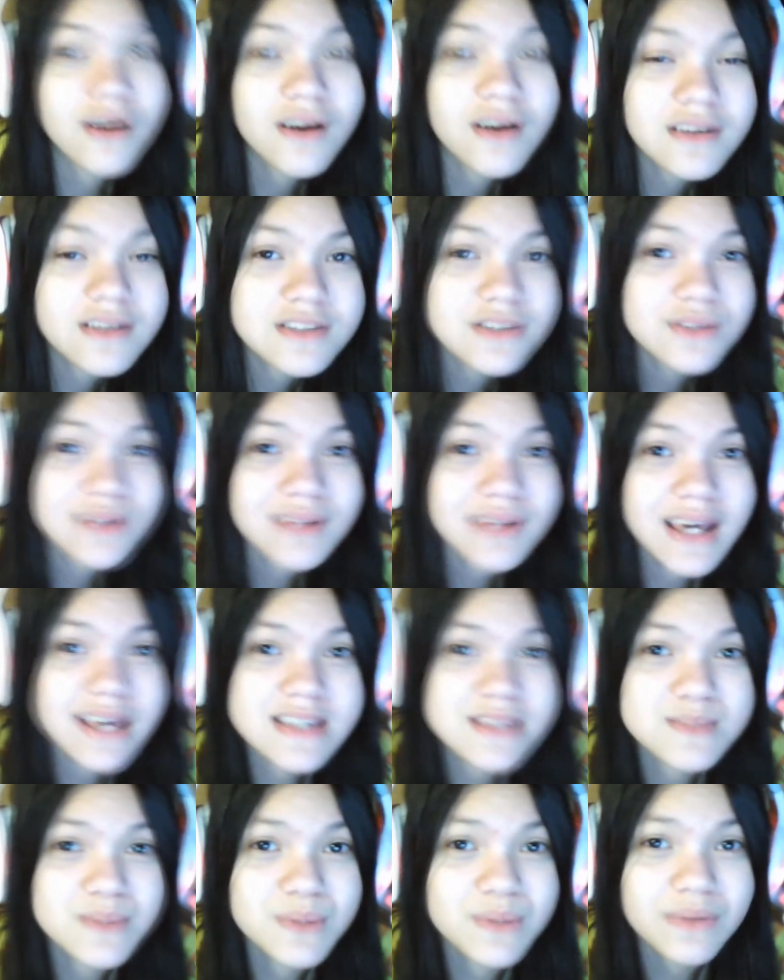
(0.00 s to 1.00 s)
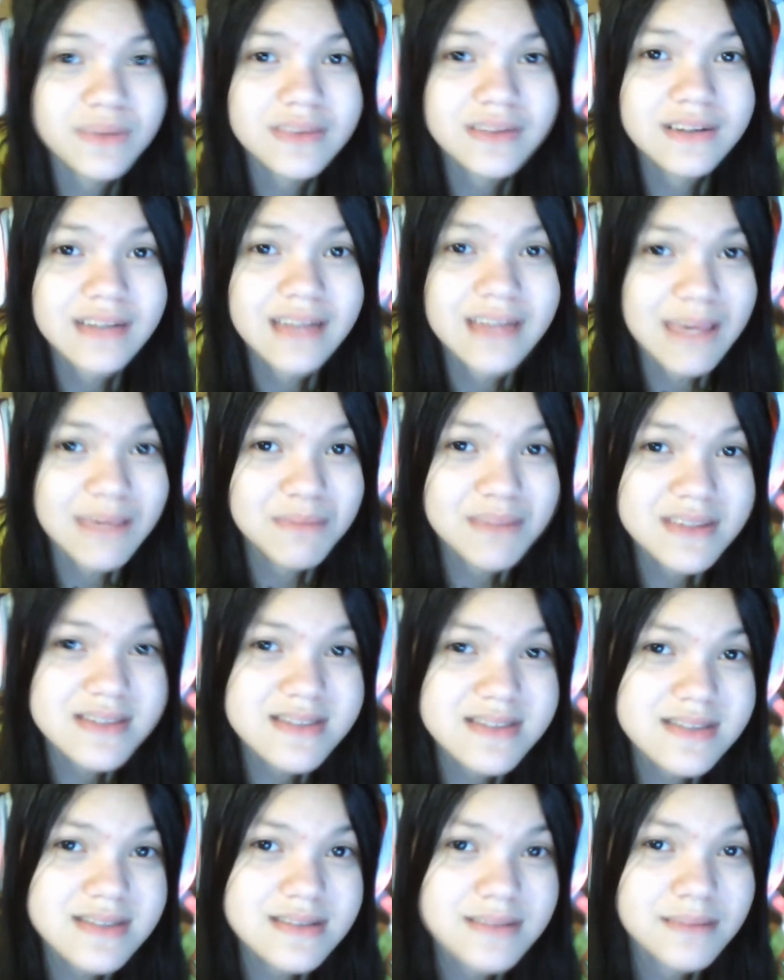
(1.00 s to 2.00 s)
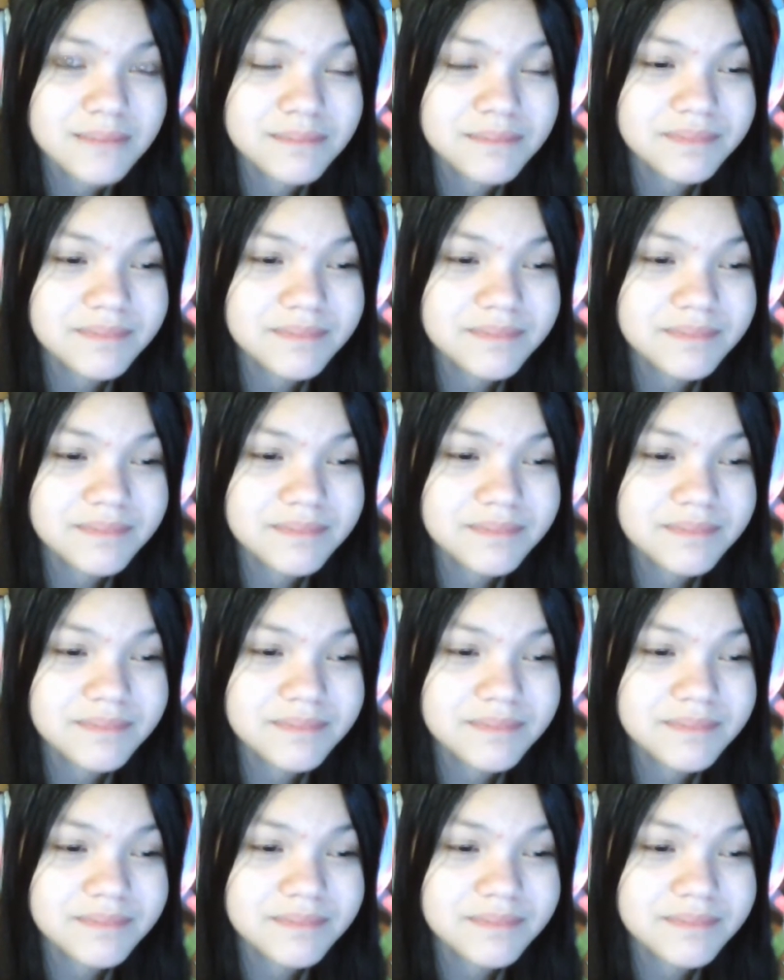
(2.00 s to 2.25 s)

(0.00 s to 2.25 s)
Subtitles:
are, don't ask me what their name is.